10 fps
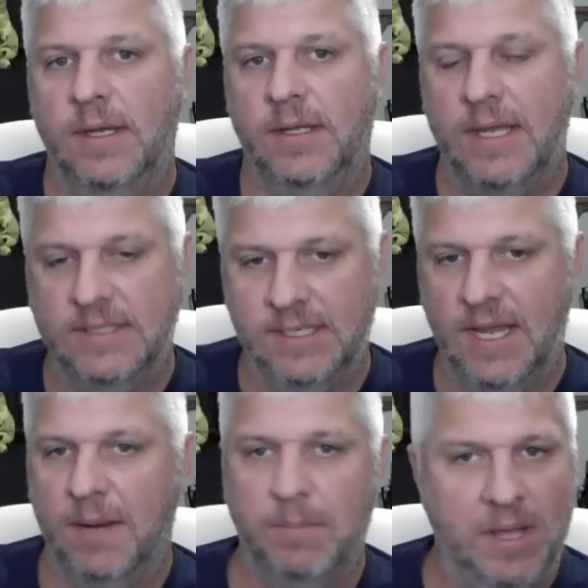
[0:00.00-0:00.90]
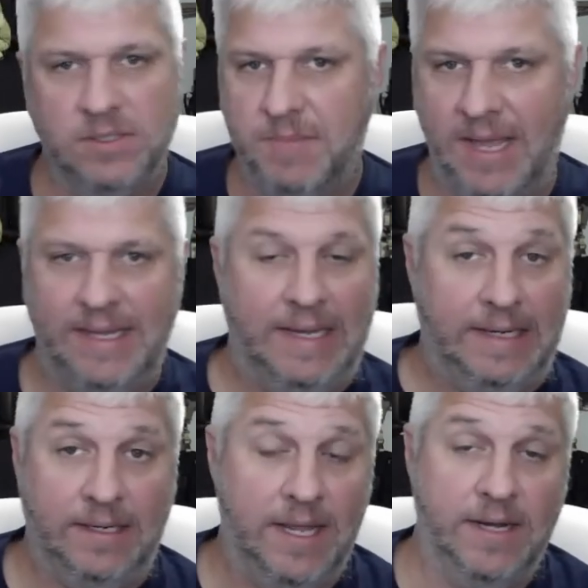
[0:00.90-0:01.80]
casing kind of bounced back
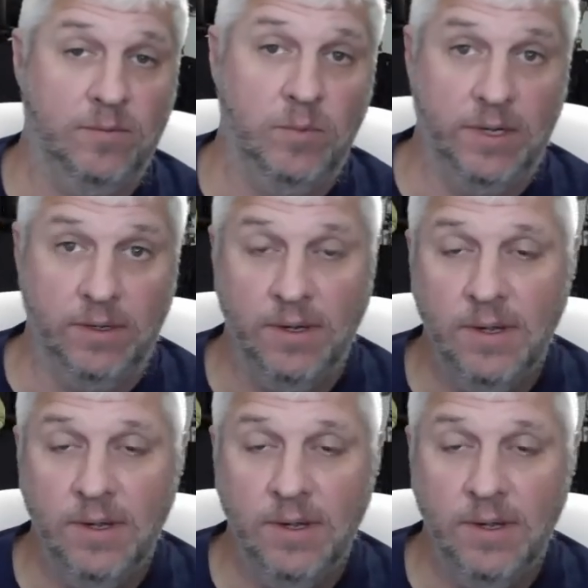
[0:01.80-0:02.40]
in and landed weird.